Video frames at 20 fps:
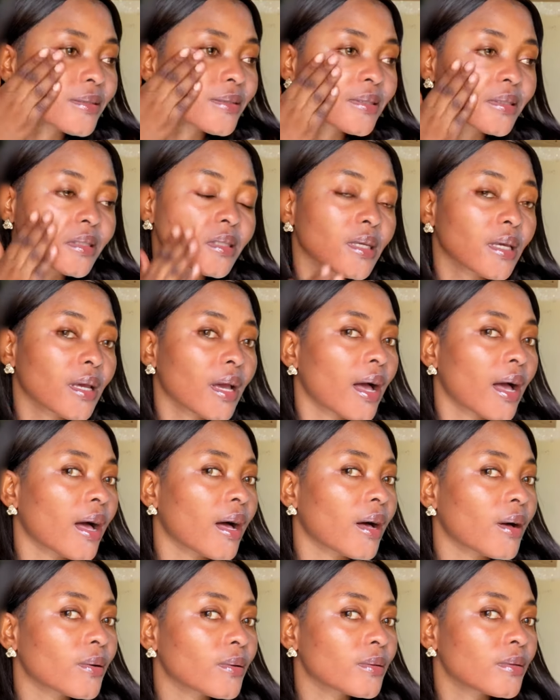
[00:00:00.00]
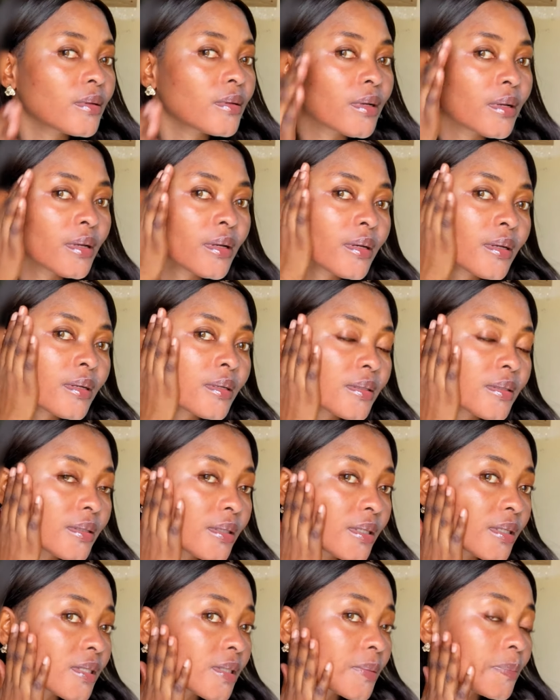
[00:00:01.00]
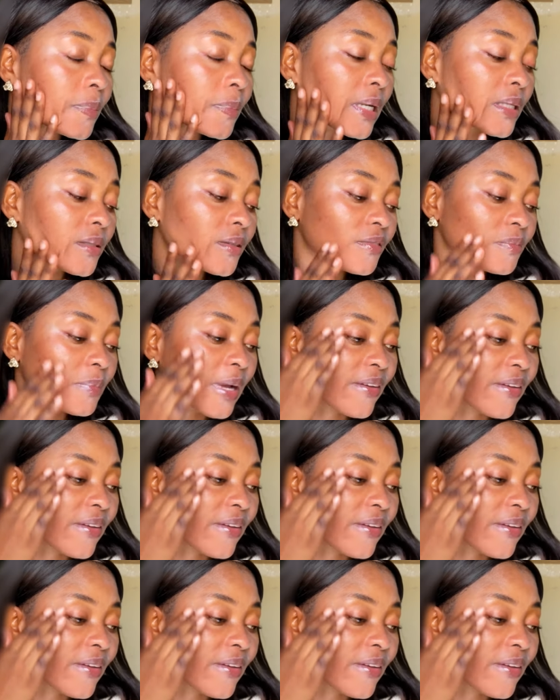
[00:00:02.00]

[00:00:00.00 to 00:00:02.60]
see how this part of my